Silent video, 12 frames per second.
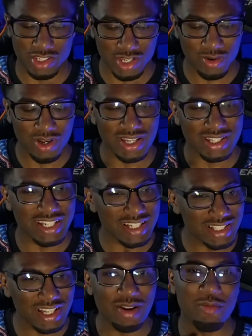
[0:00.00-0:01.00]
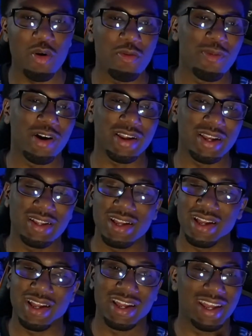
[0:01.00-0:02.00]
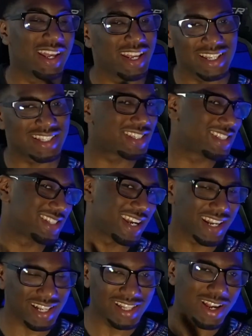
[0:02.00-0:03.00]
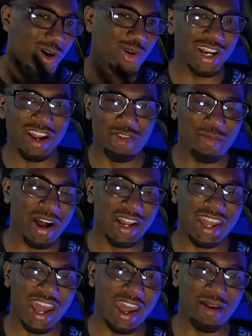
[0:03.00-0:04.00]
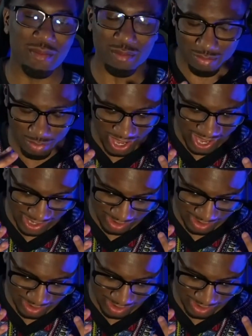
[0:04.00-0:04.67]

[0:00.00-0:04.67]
So essentially, the mobile market is technically holding everybody back.